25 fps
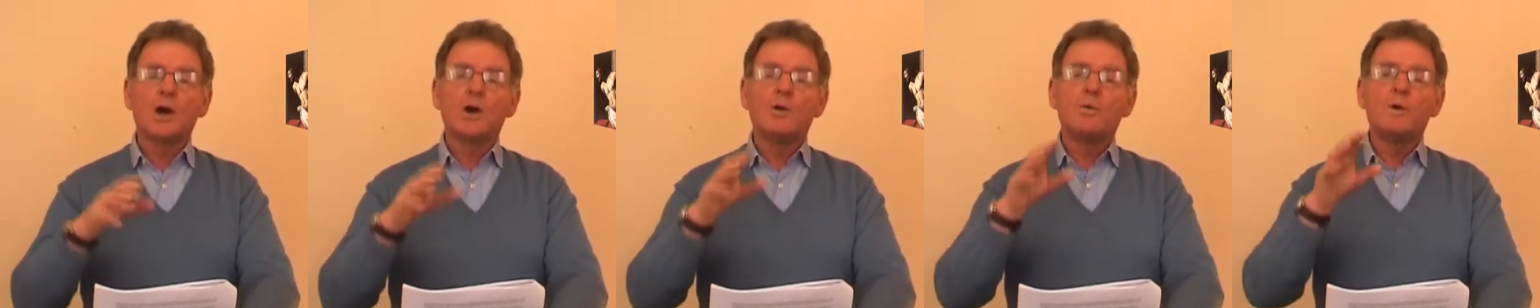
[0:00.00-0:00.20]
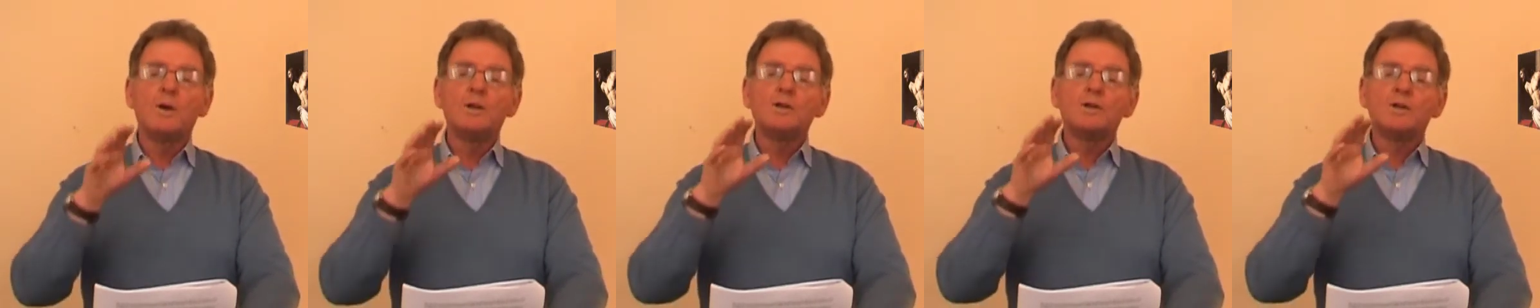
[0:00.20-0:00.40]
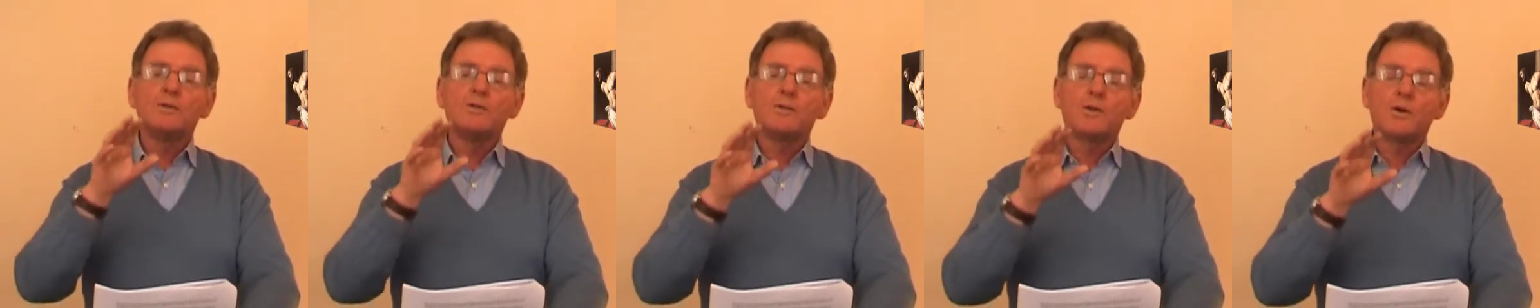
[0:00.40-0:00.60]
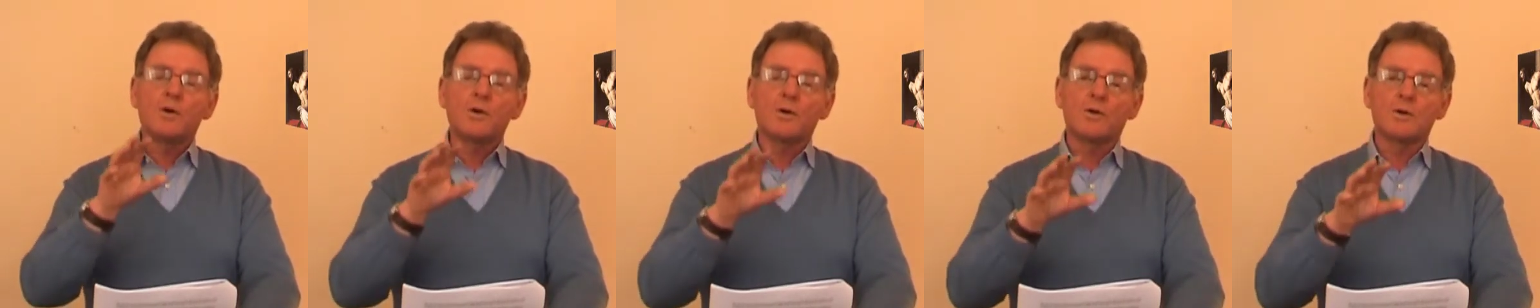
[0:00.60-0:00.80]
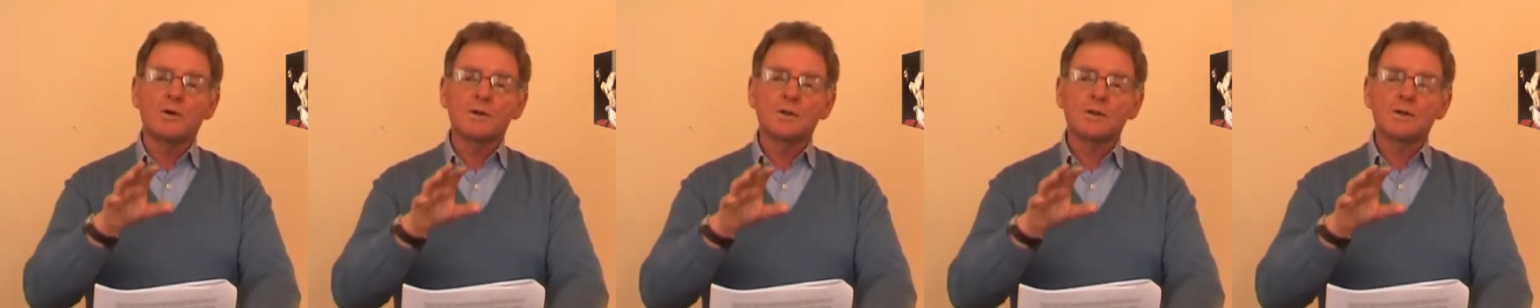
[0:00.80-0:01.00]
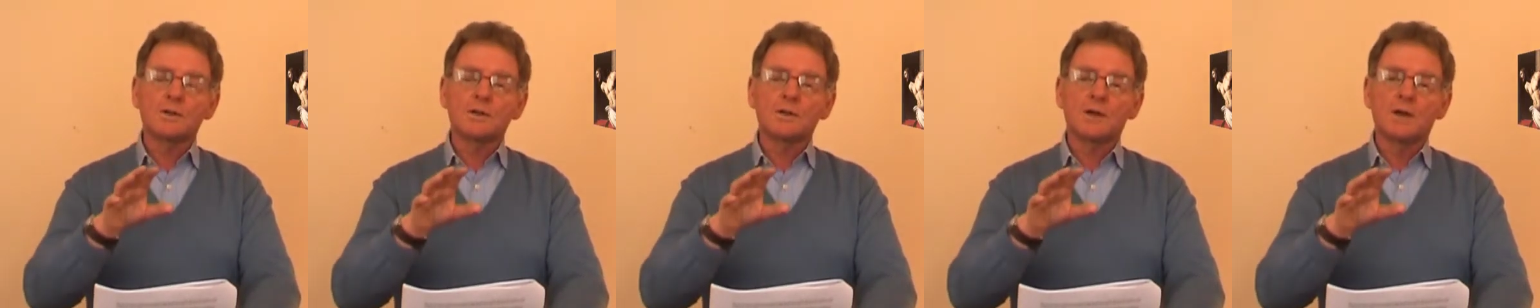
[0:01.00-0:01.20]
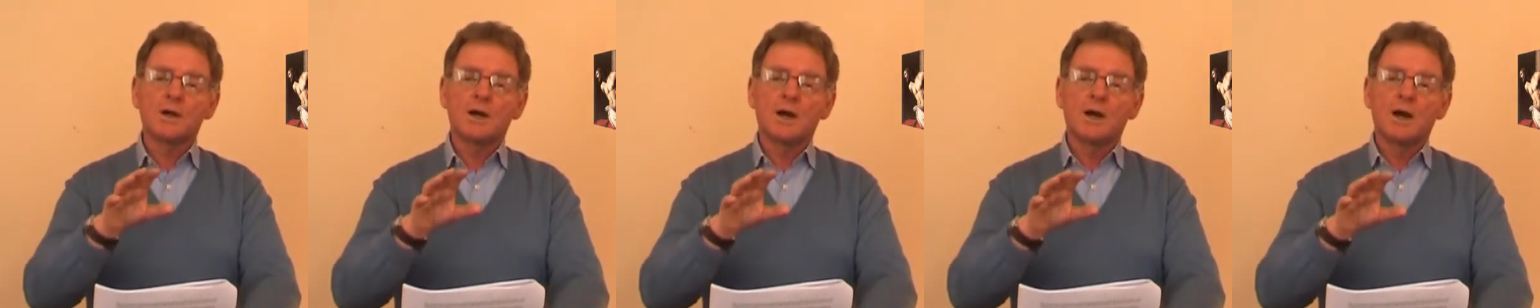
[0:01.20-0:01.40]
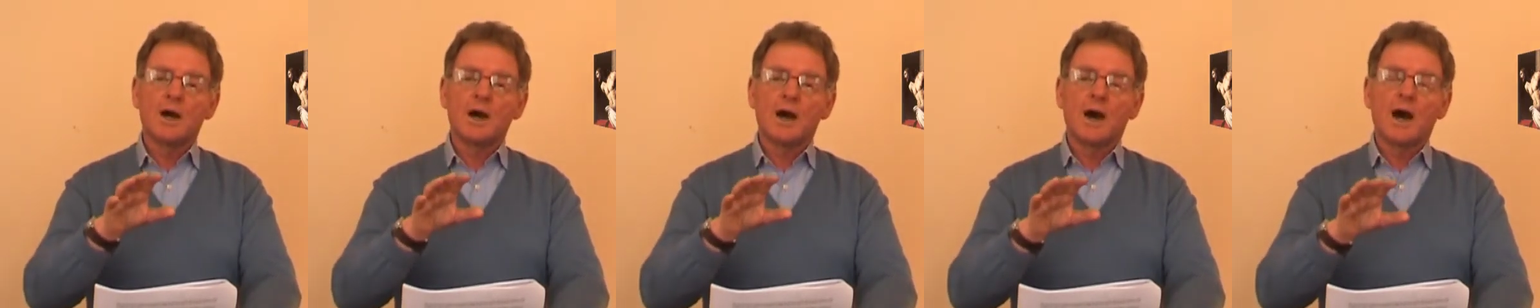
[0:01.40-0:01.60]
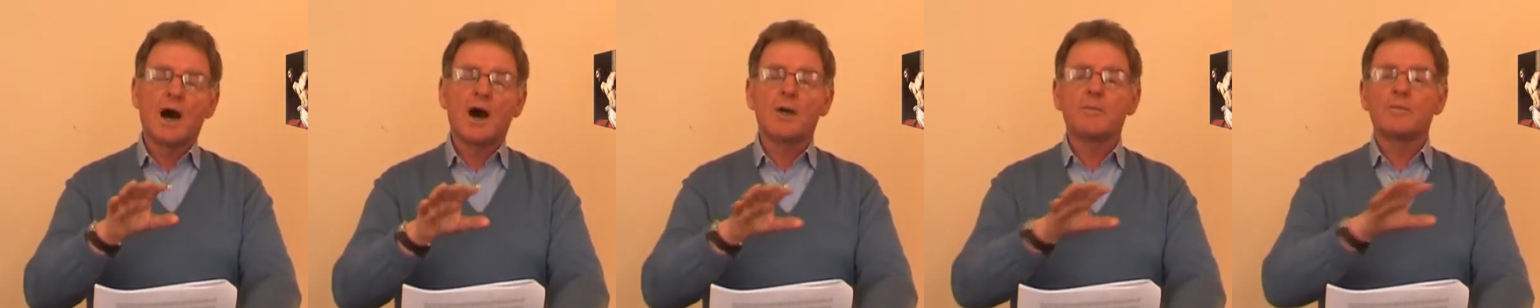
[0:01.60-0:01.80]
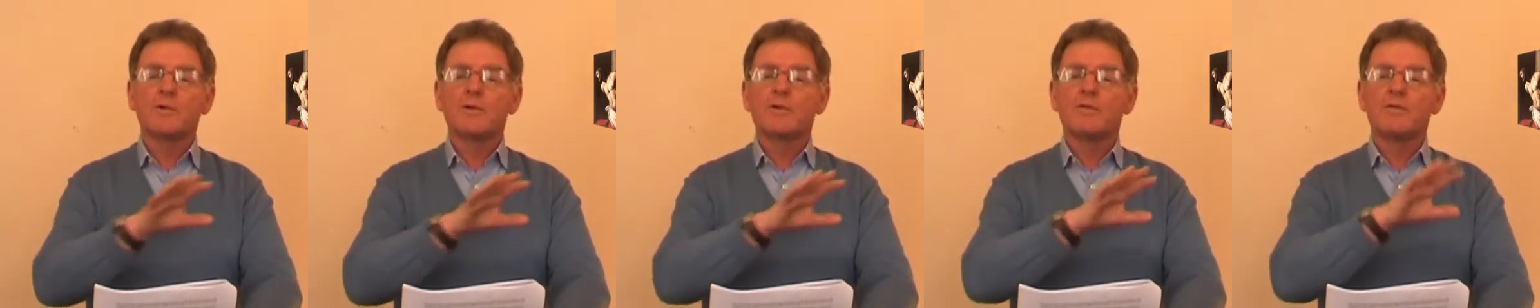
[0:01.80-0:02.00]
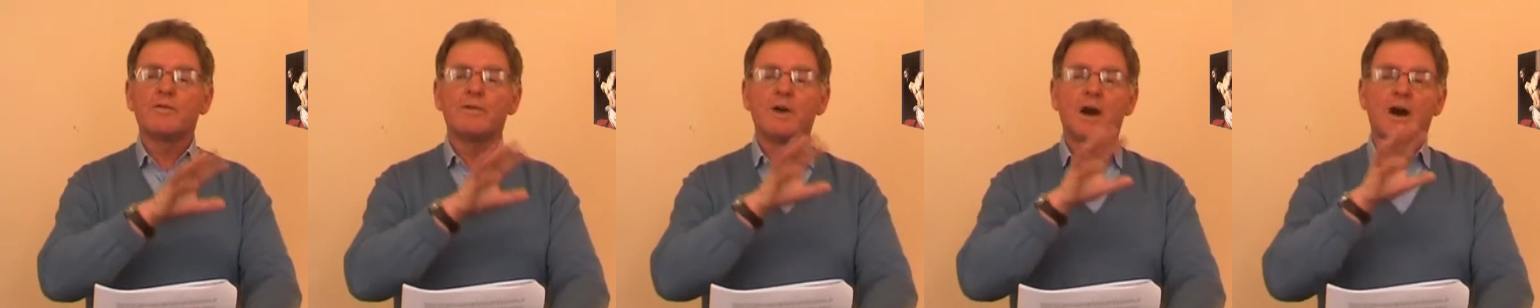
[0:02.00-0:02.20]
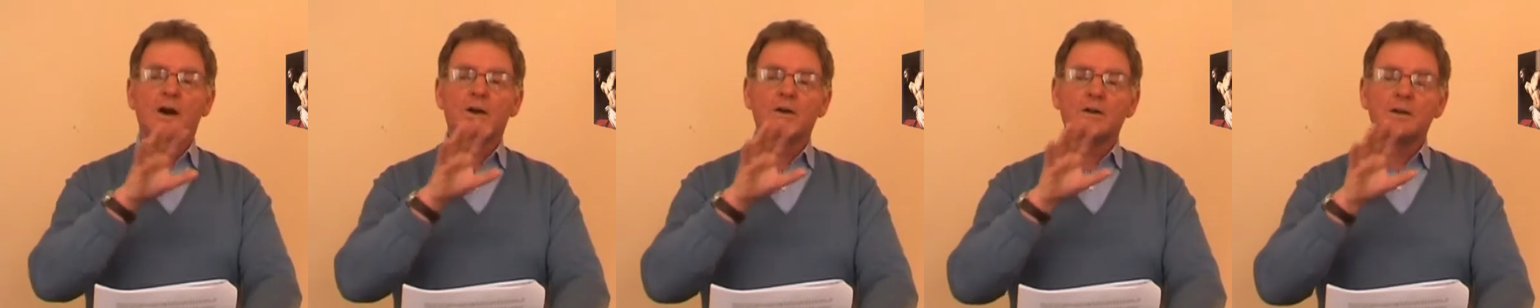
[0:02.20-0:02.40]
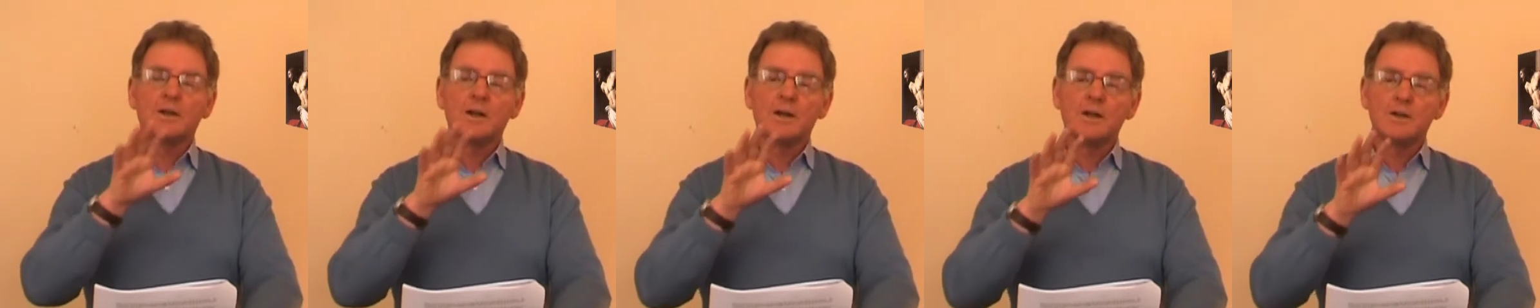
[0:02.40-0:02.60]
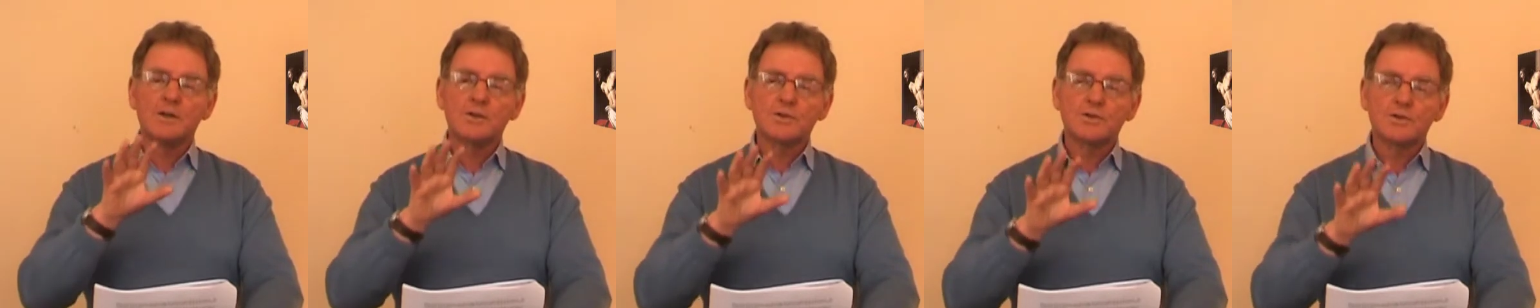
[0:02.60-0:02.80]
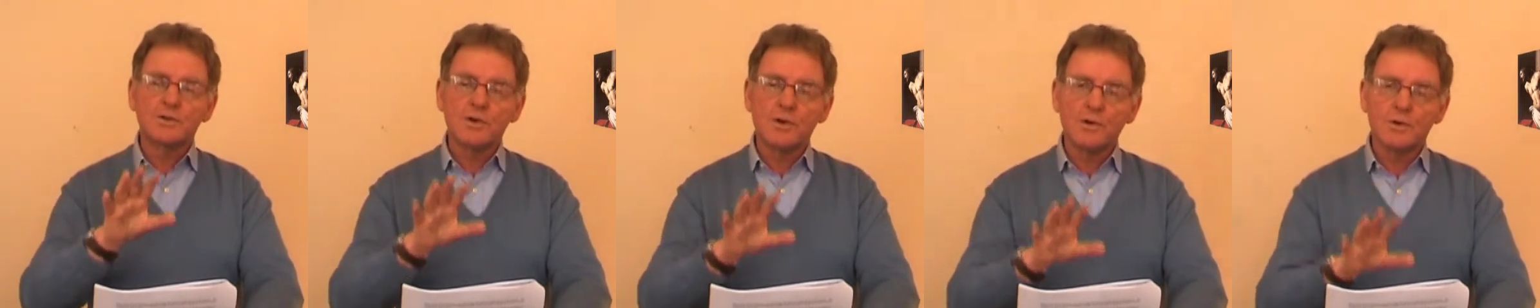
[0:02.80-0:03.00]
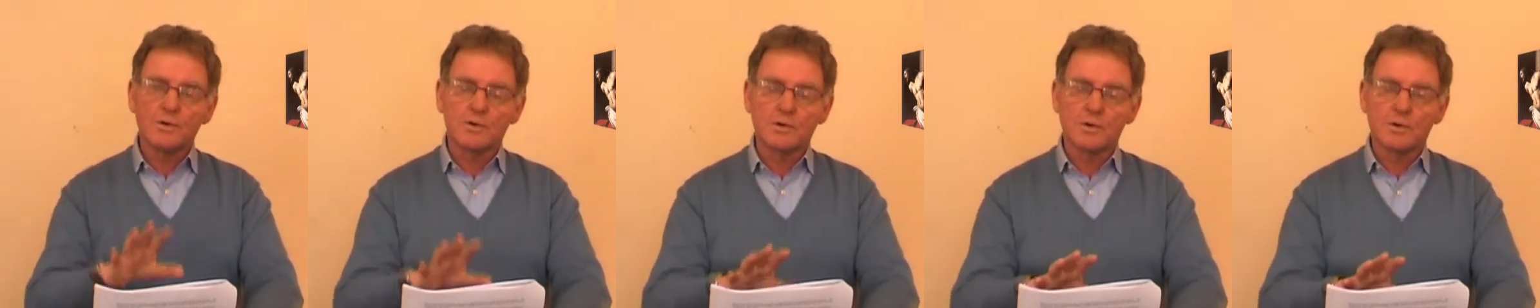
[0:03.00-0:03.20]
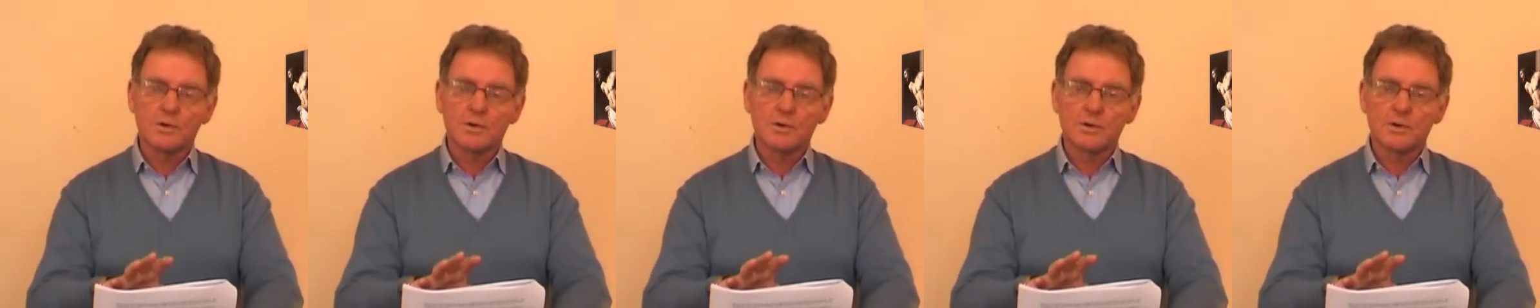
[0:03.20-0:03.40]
which of course are profoundly true.